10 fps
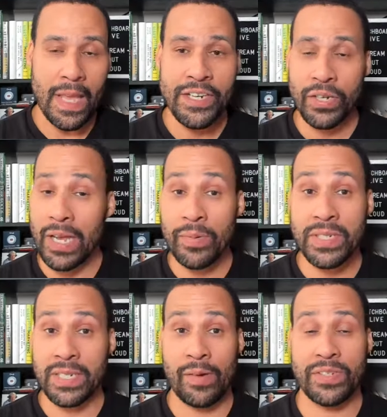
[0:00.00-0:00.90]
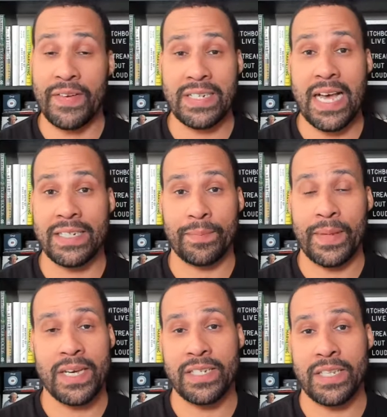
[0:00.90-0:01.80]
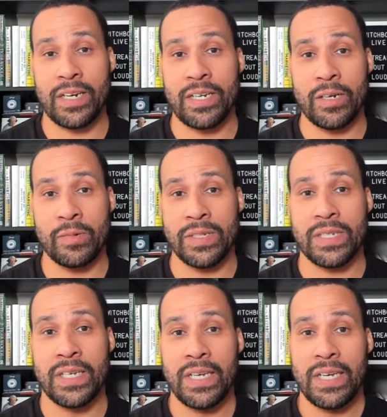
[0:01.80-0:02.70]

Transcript: so that was fantastic, because it was